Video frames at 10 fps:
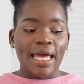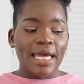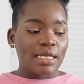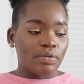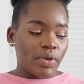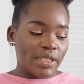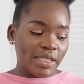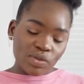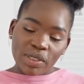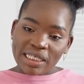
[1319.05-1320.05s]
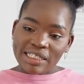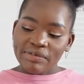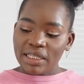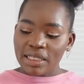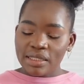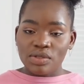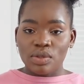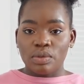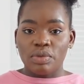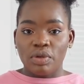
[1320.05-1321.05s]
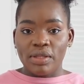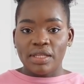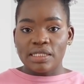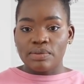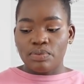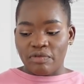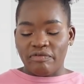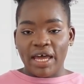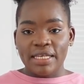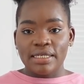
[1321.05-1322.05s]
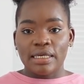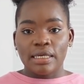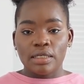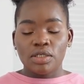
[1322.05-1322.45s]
and when this one is failing, this one will be the one that's providing.